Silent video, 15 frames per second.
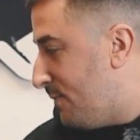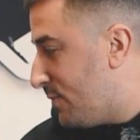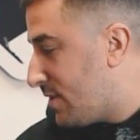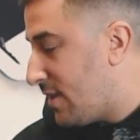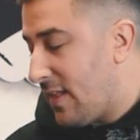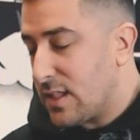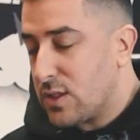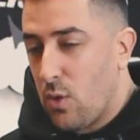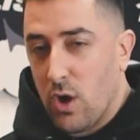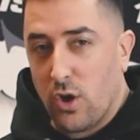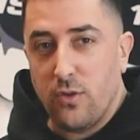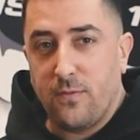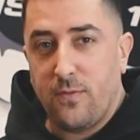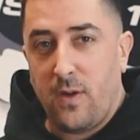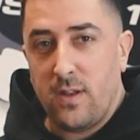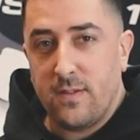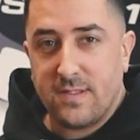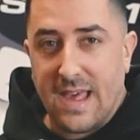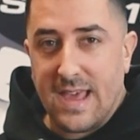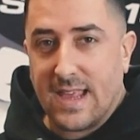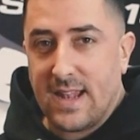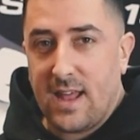So that's quite good fun. I've
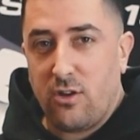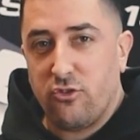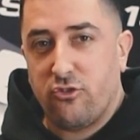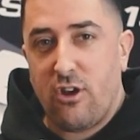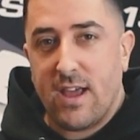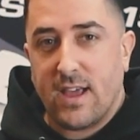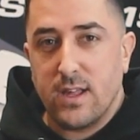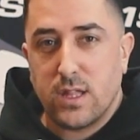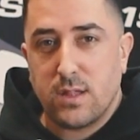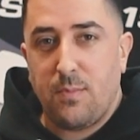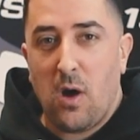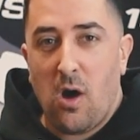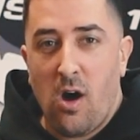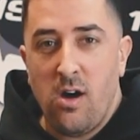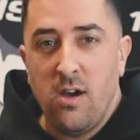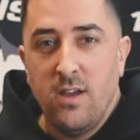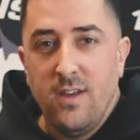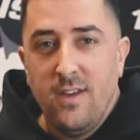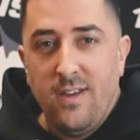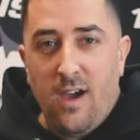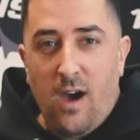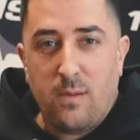taken it on track at Spa,
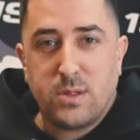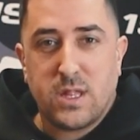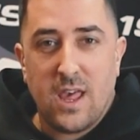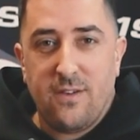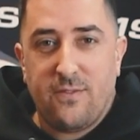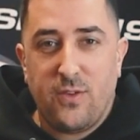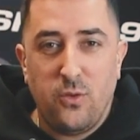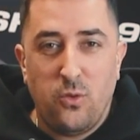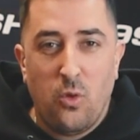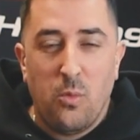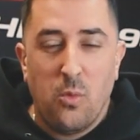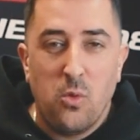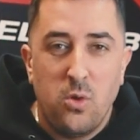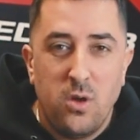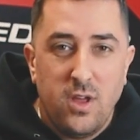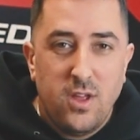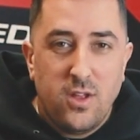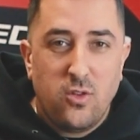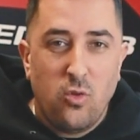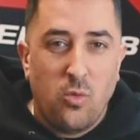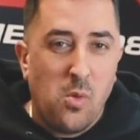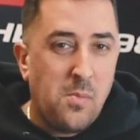upset a few
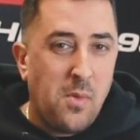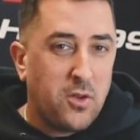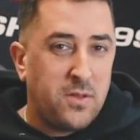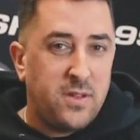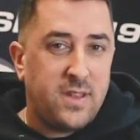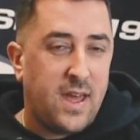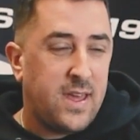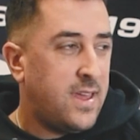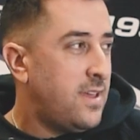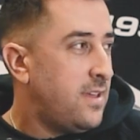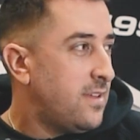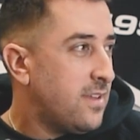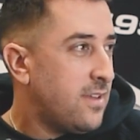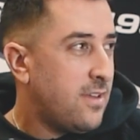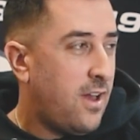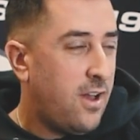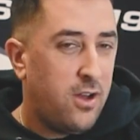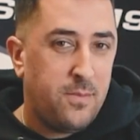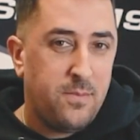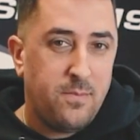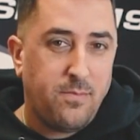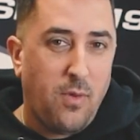normal modern day
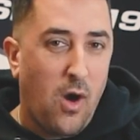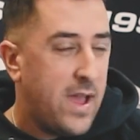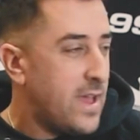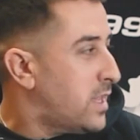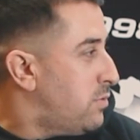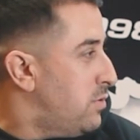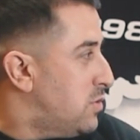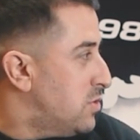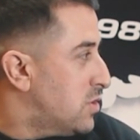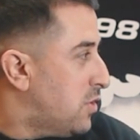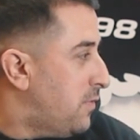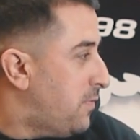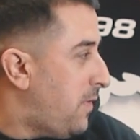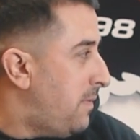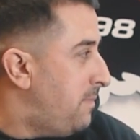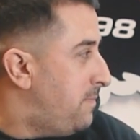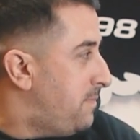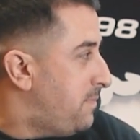bikes, which was good fun.